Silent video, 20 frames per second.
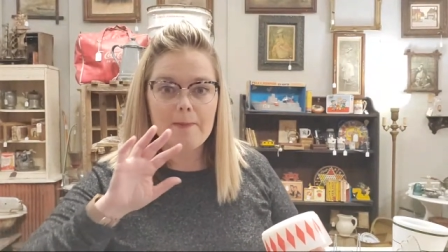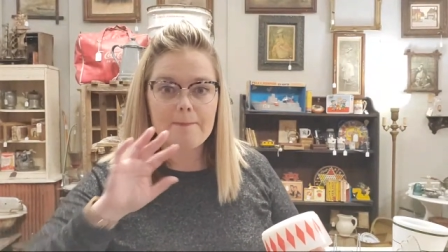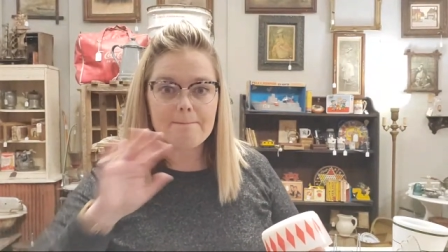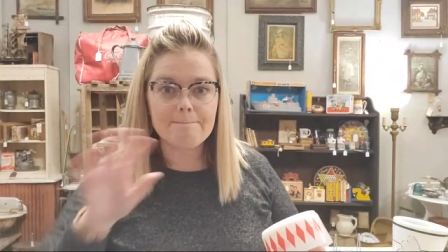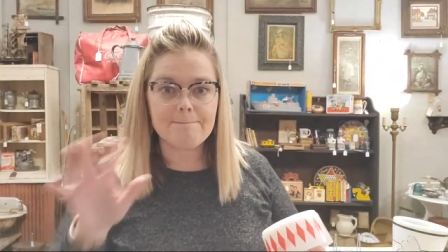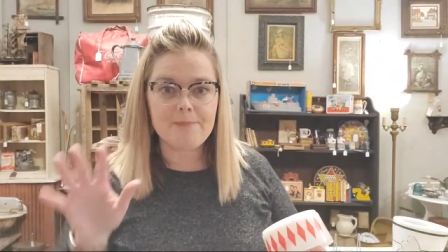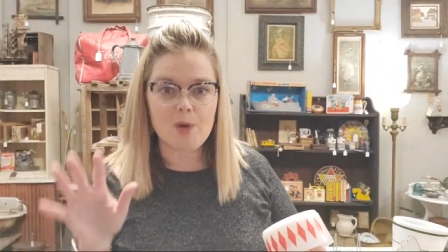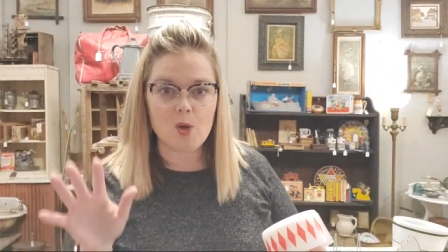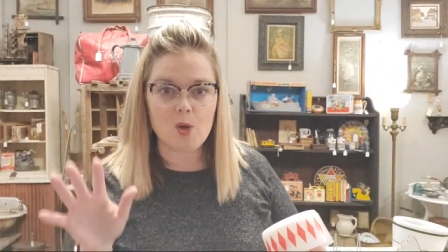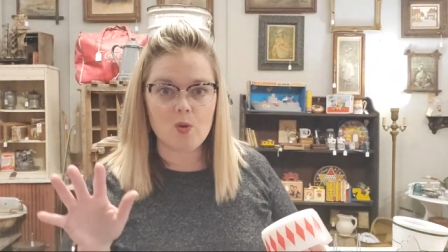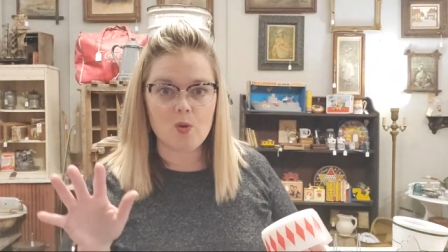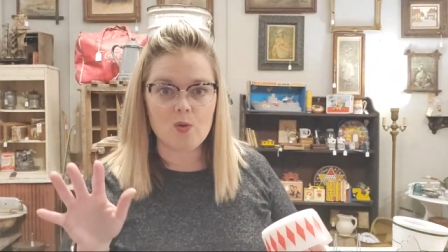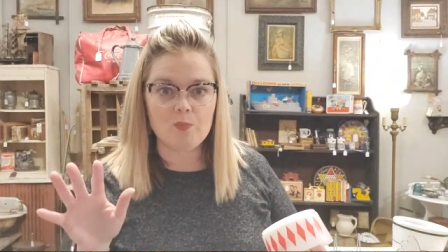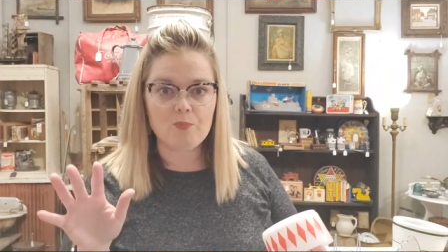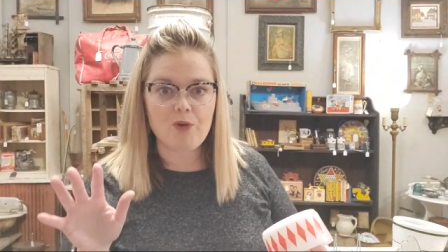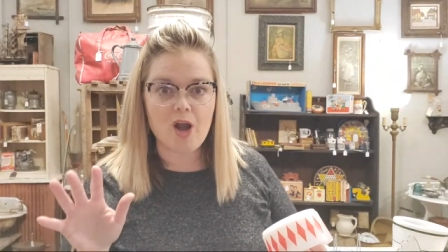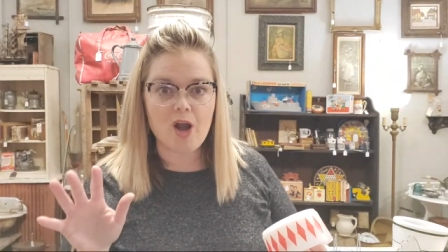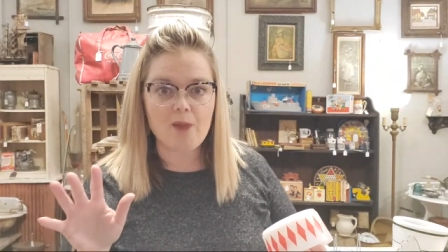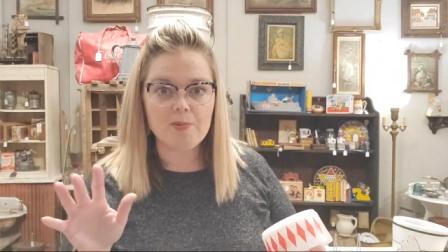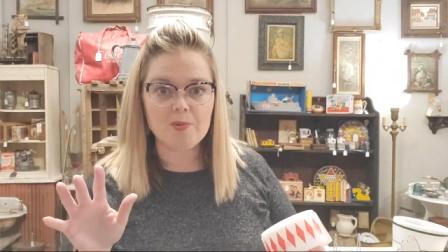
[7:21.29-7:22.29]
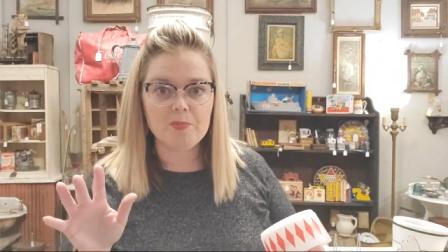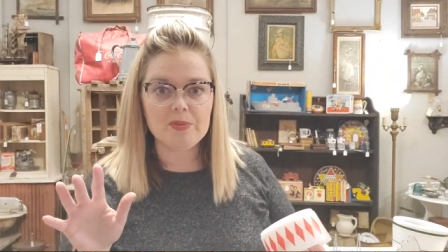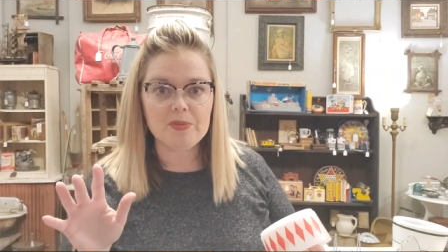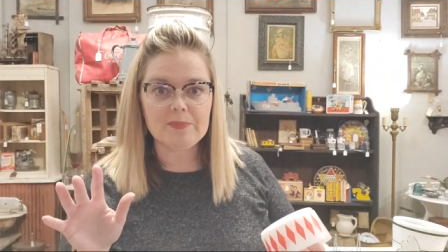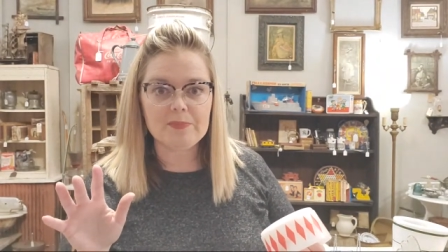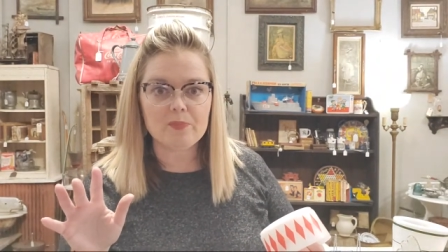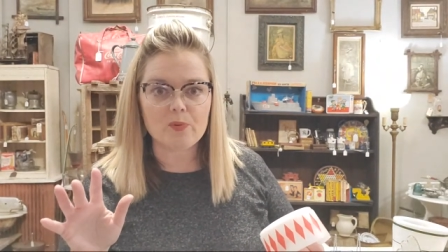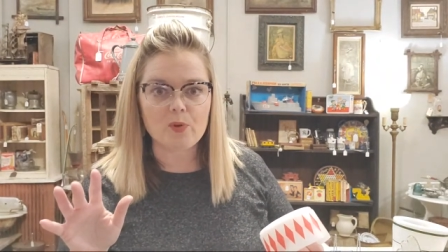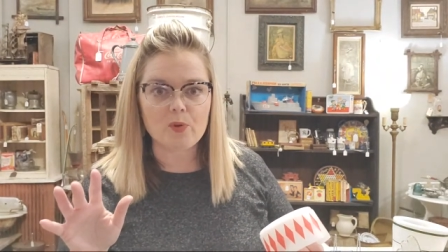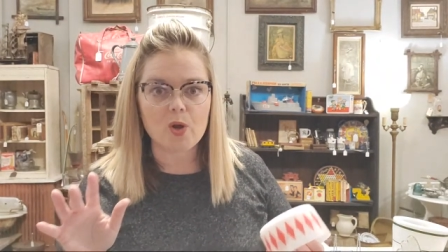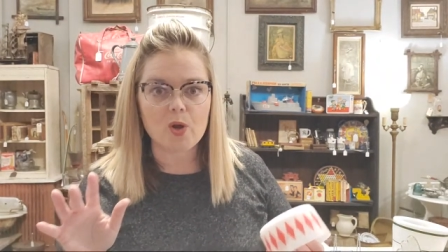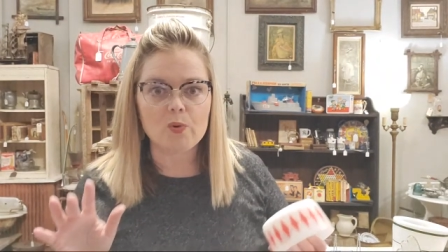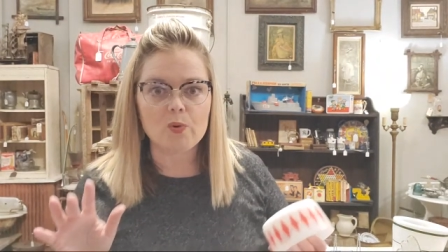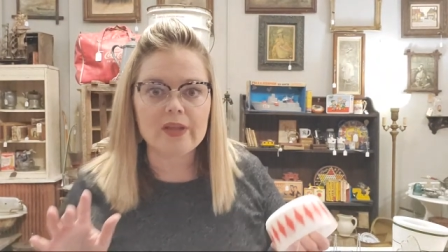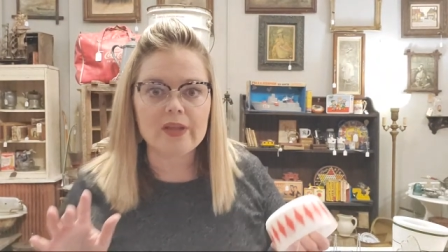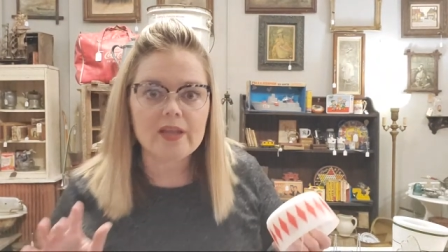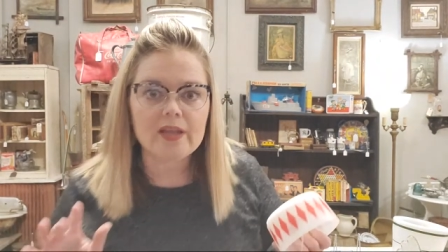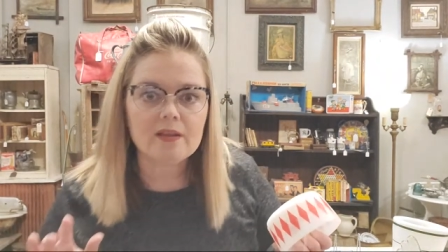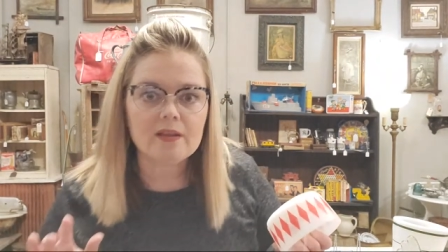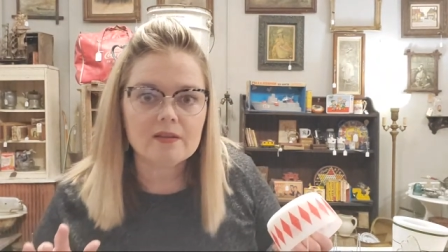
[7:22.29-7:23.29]
bowl, probably
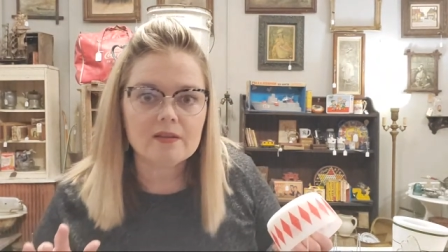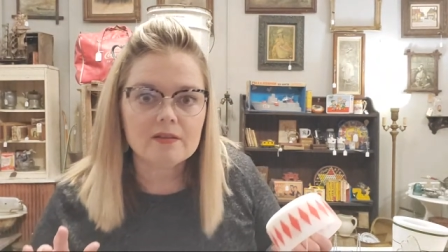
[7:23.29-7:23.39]
Brody.